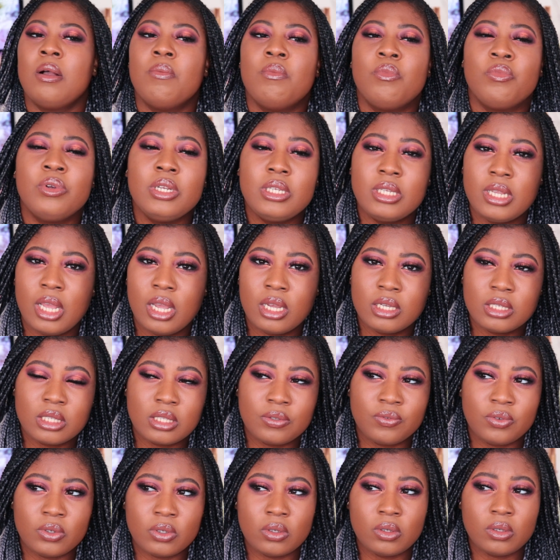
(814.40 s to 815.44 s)
Retails
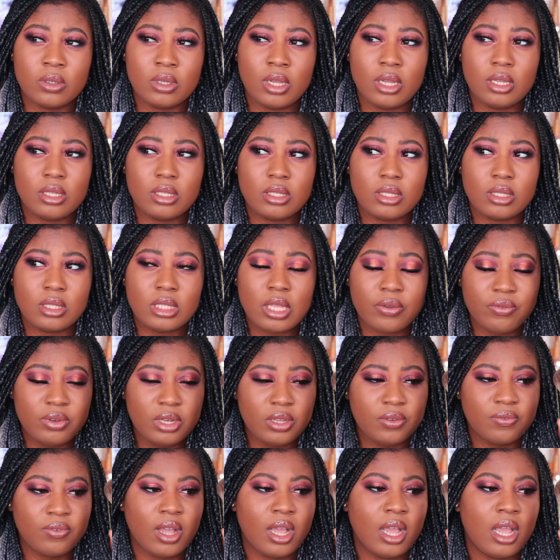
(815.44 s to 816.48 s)
for
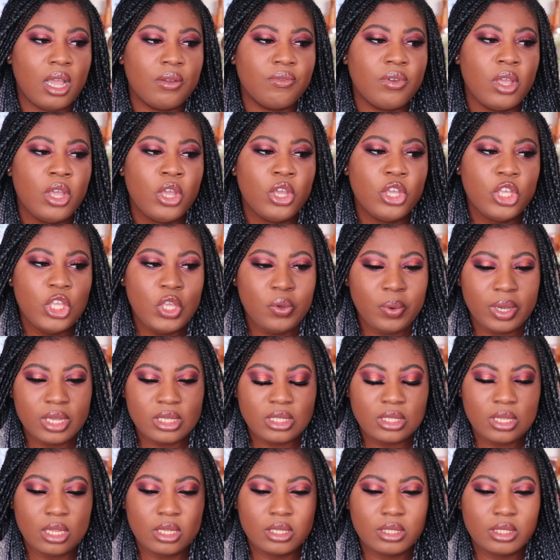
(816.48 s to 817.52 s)
$75
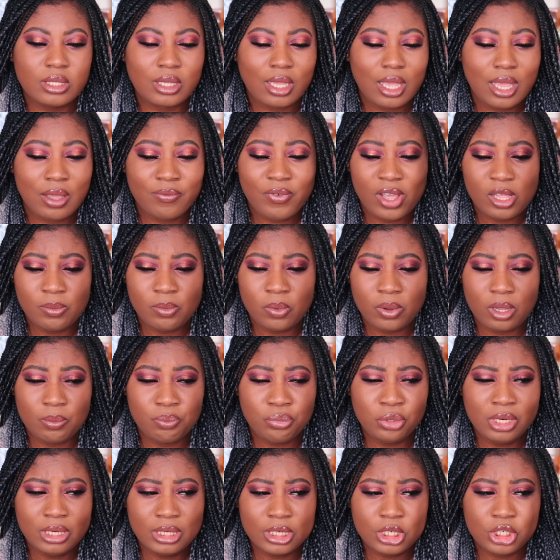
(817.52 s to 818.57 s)
US, available at
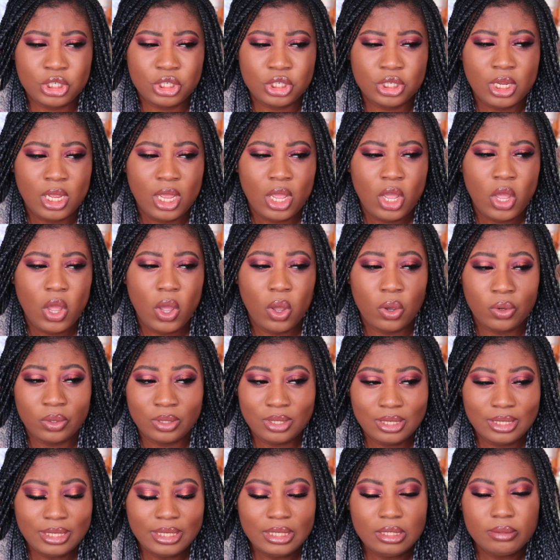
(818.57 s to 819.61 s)
Beautylish
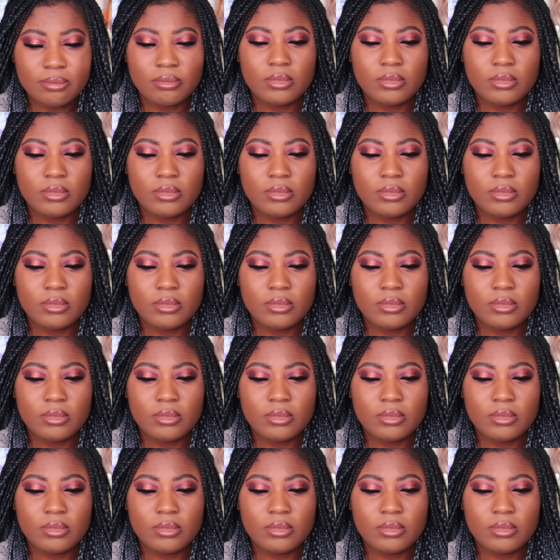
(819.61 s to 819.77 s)
only.